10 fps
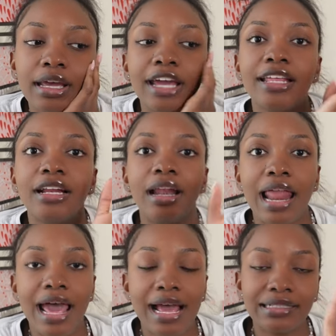And then the
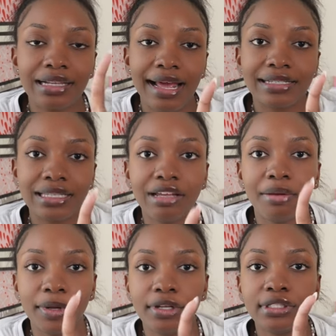last, last thing
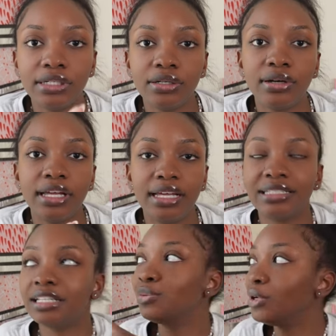I'm gonna do
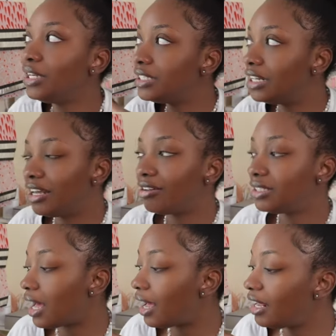is, it's really sunny
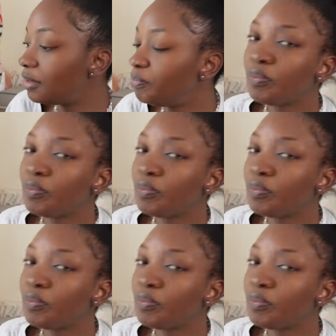outside.